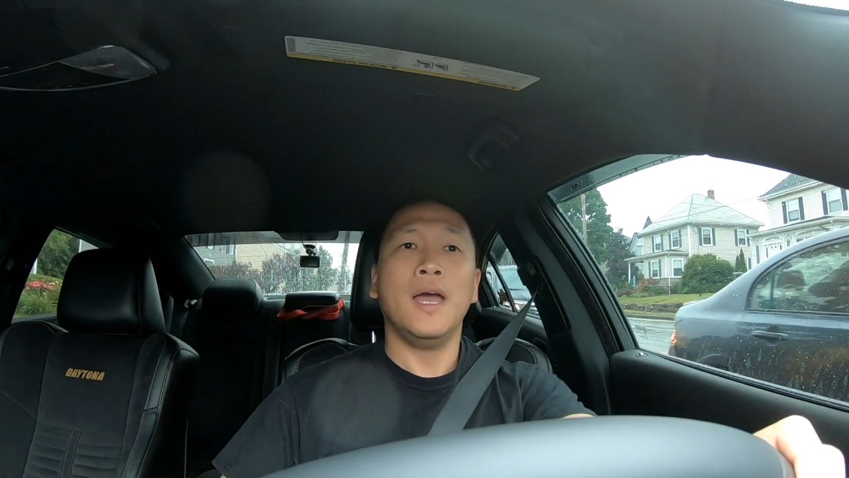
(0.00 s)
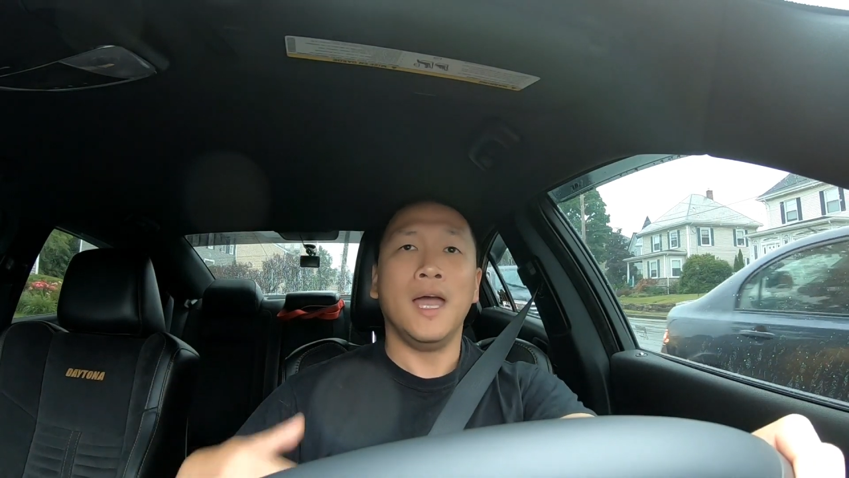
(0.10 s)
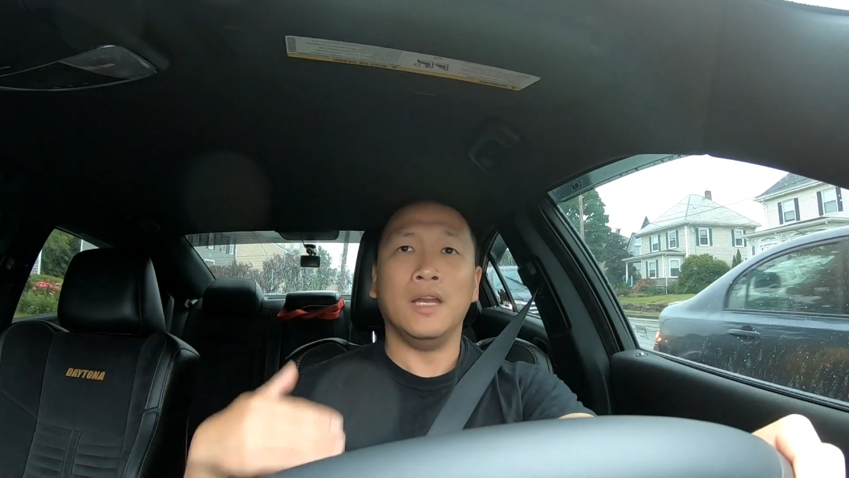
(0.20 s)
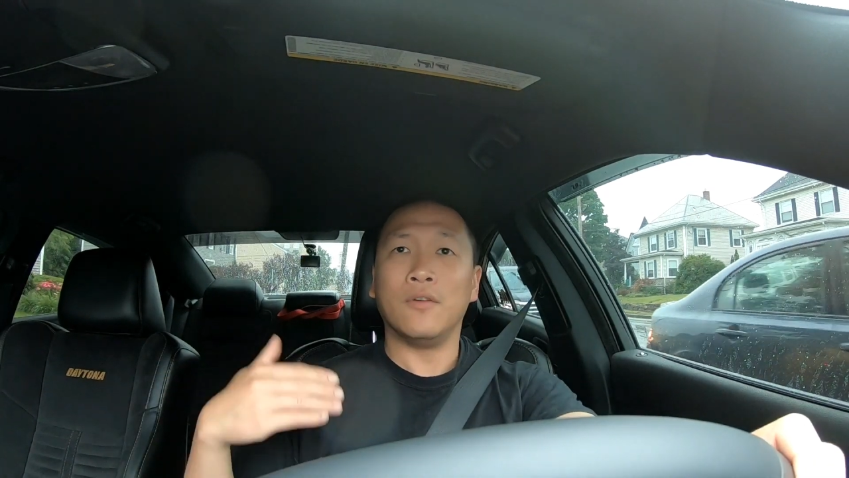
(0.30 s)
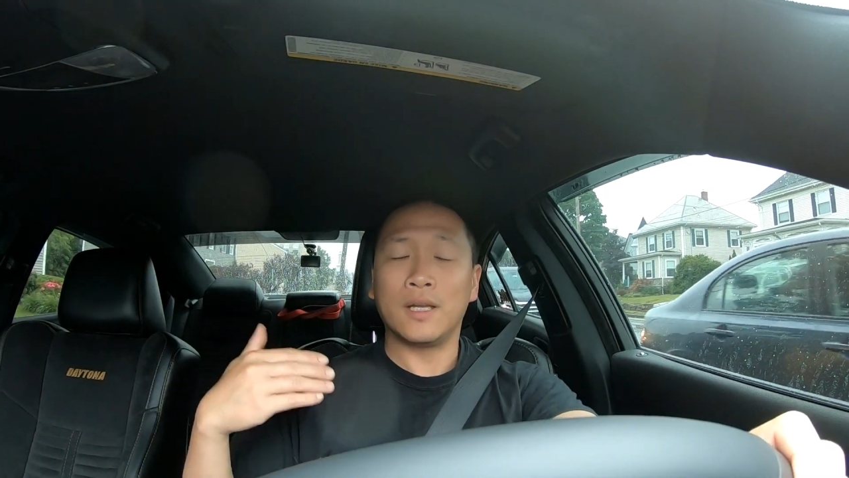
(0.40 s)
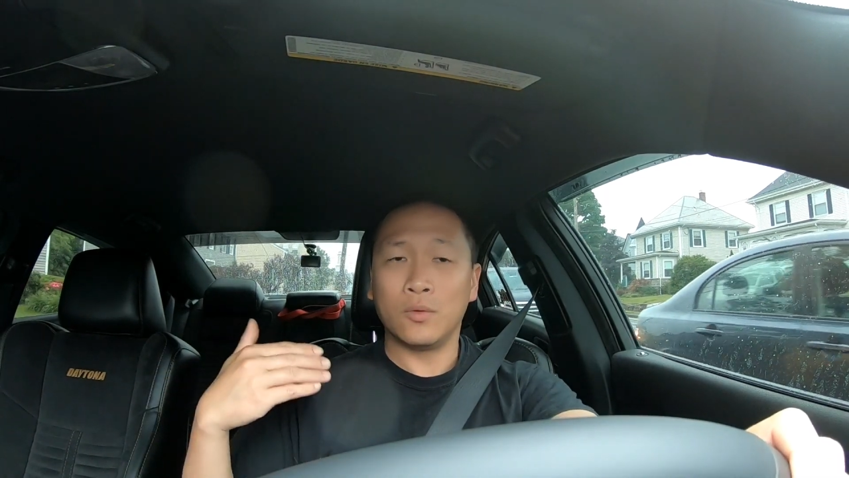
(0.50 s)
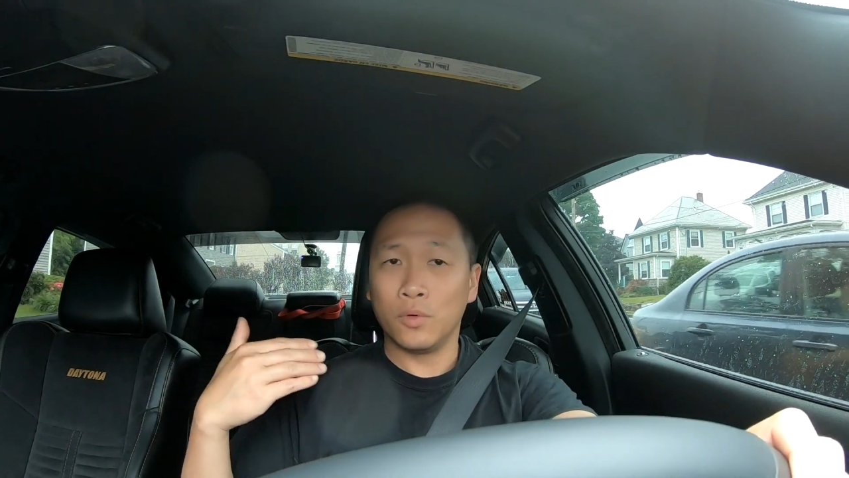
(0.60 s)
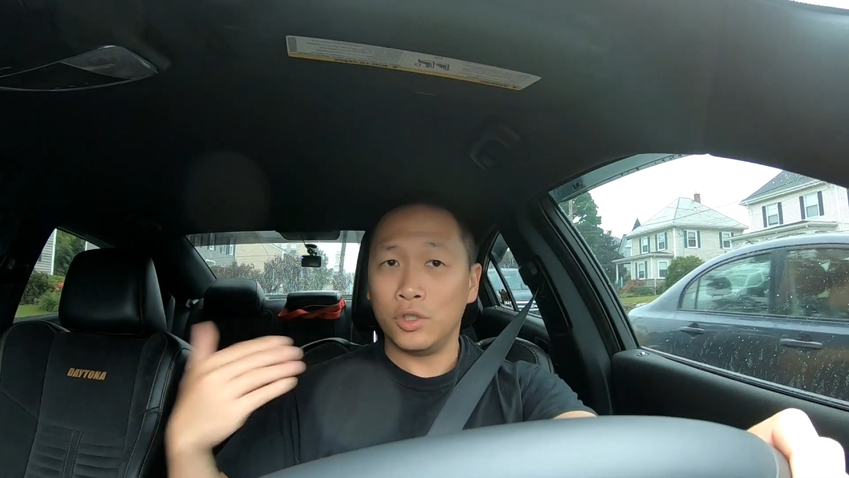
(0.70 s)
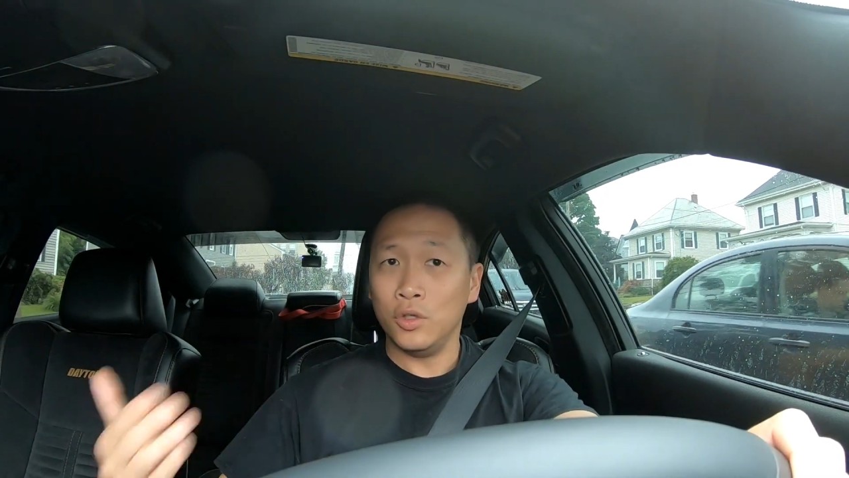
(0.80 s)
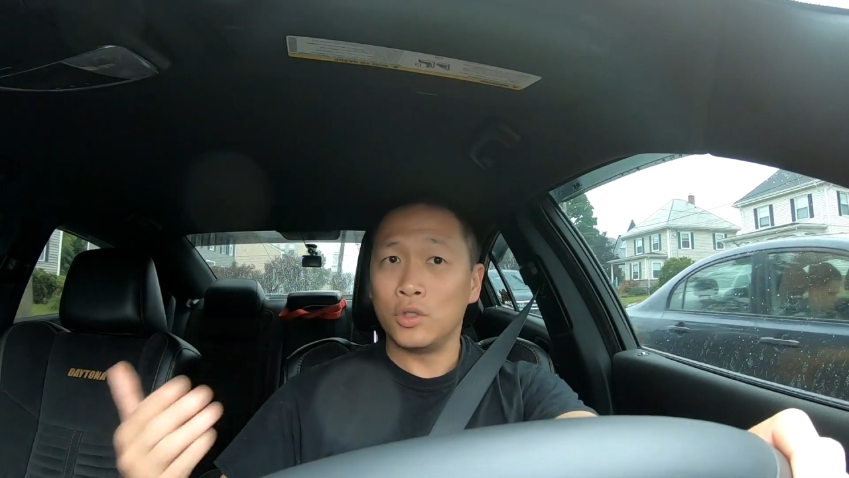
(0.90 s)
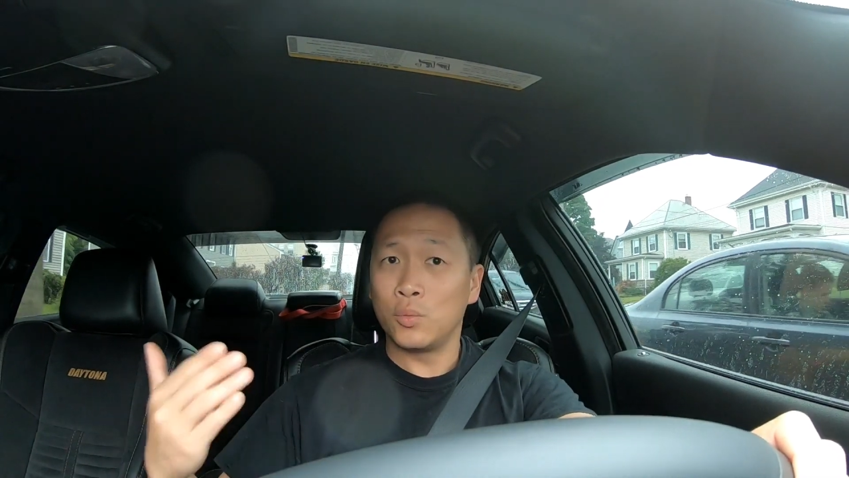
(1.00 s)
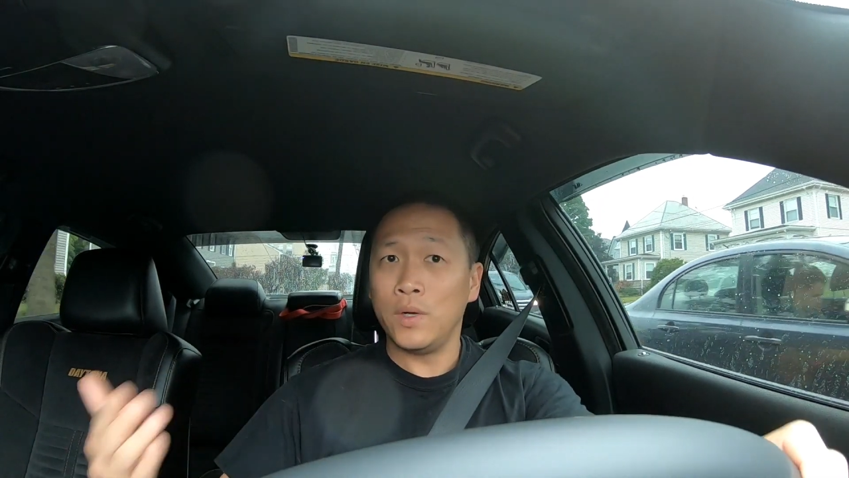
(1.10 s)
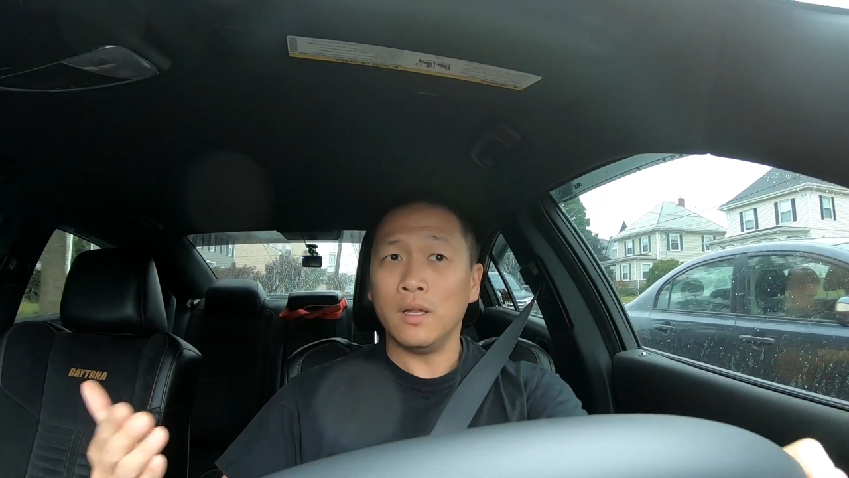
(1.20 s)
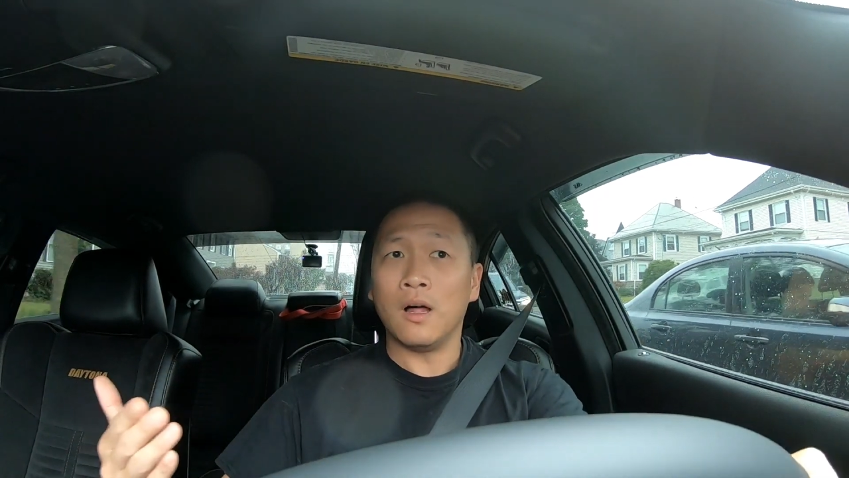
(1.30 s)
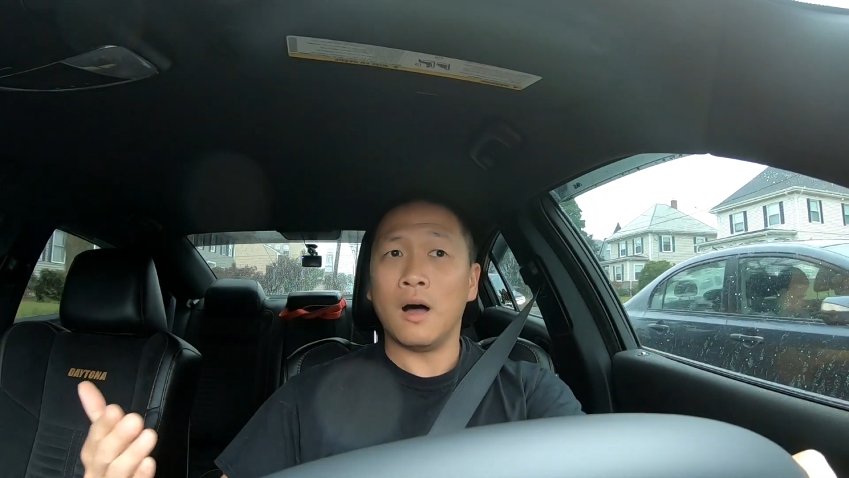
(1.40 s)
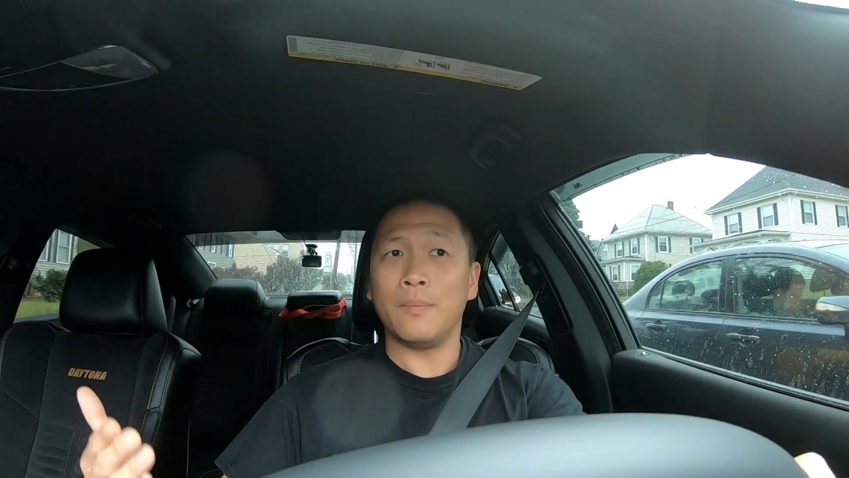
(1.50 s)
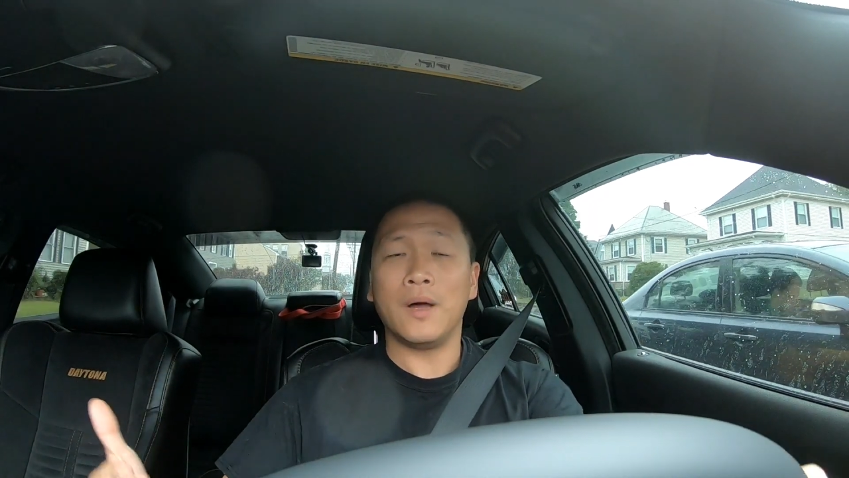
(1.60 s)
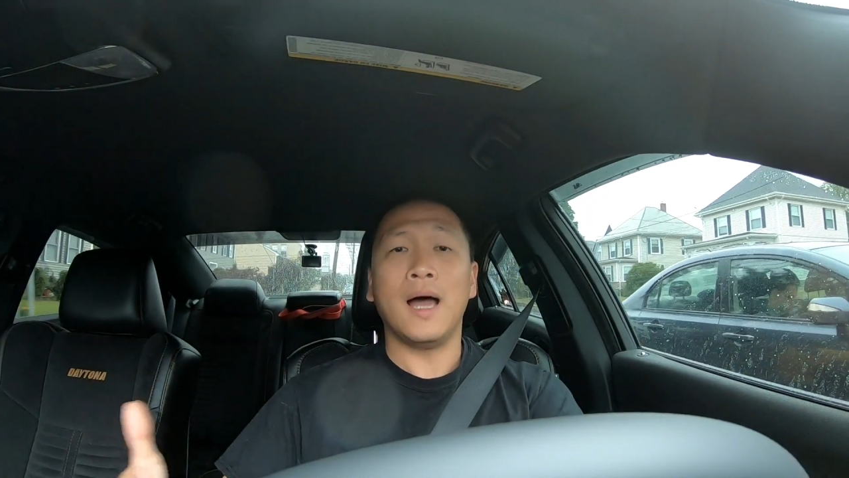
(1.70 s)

And if I can reduce wheel hop,